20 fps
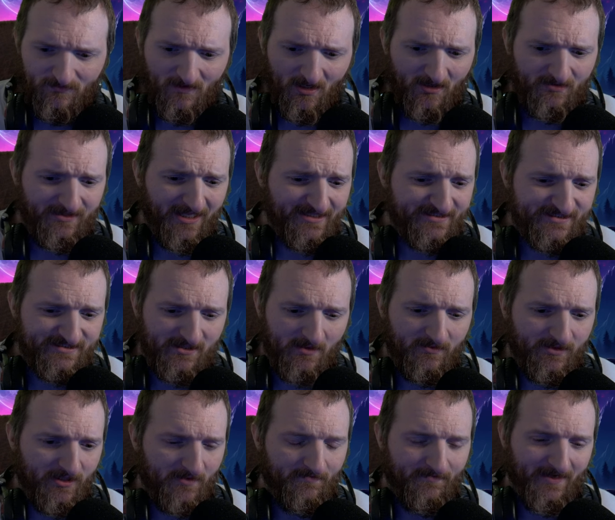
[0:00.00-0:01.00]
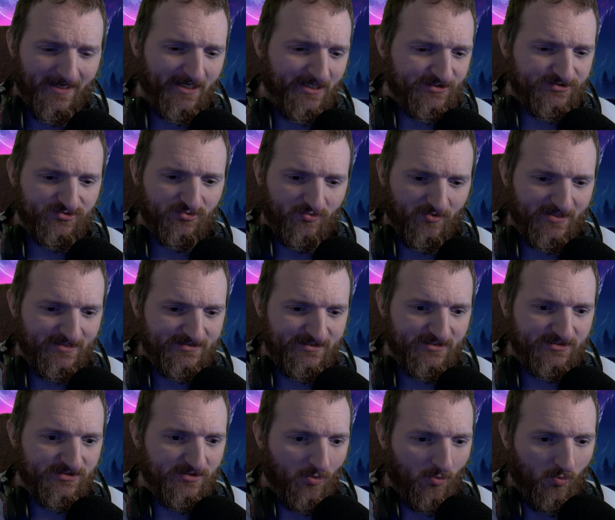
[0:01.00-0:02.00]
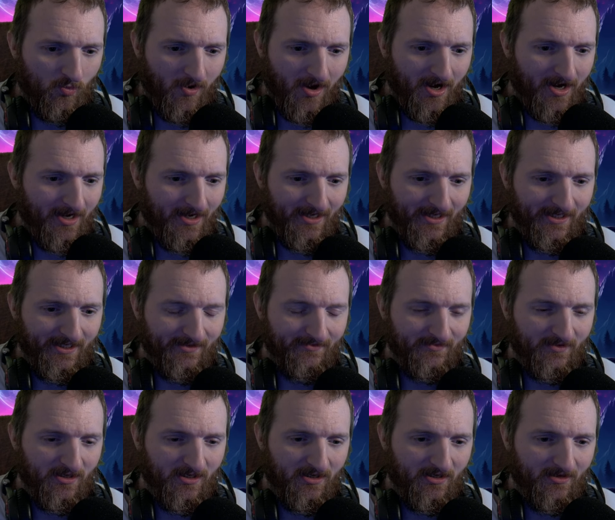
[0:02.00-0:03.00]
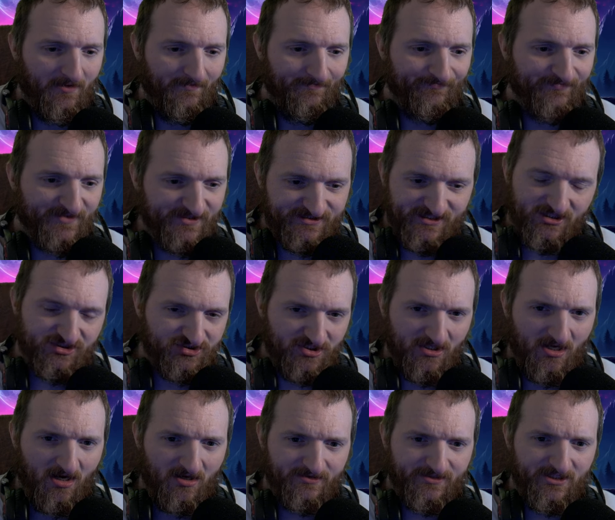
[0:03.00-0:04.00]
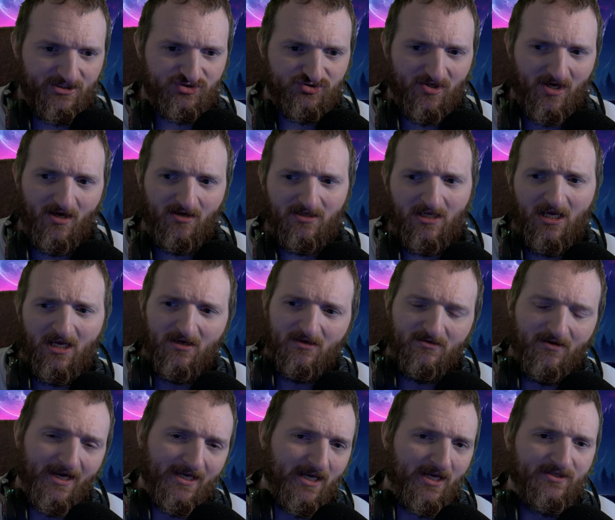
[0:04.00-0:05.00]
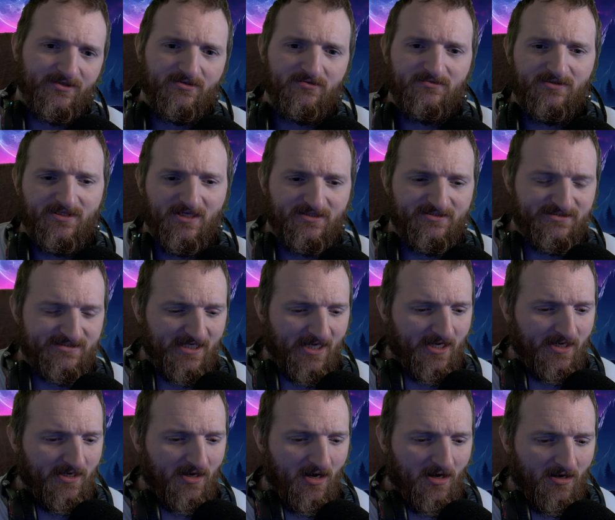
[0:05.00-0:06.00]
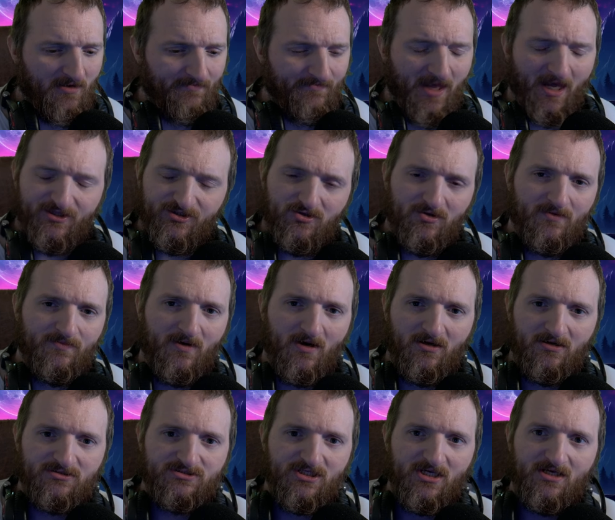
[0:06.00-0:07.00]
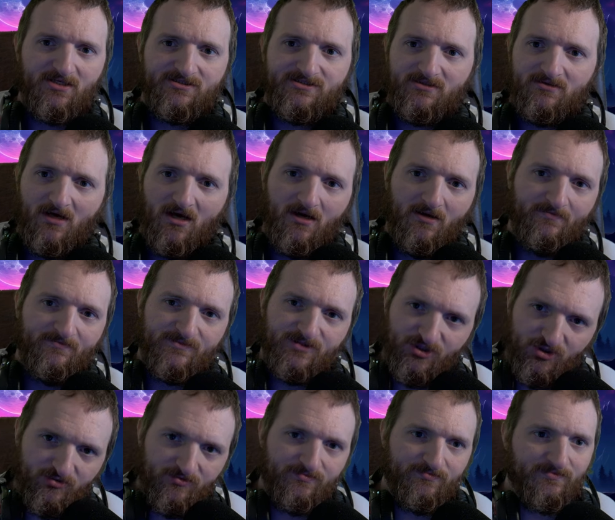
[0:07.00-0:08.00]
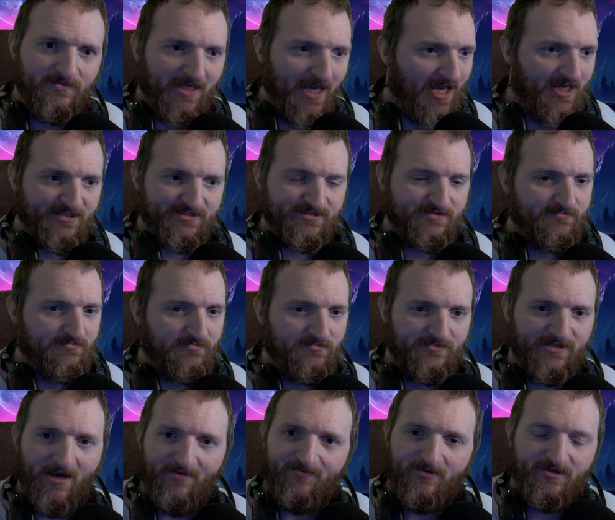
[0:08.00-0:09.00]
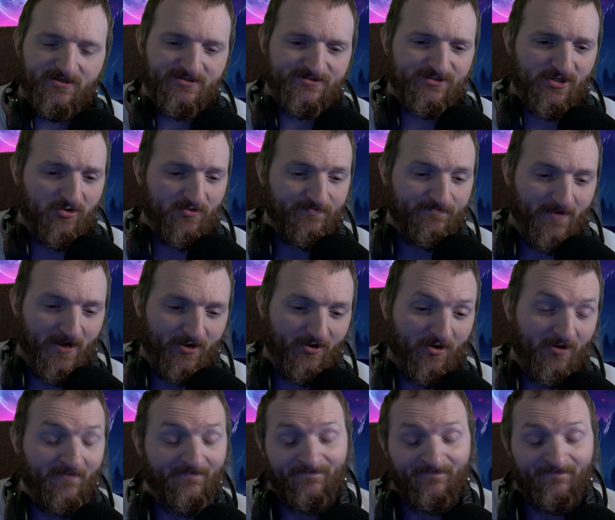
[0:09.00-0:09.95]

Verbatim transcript: that's some of the biggest reasons why um, such a content drought. Like I did say, um, I do apologize. Um, you guys definitely deserve better.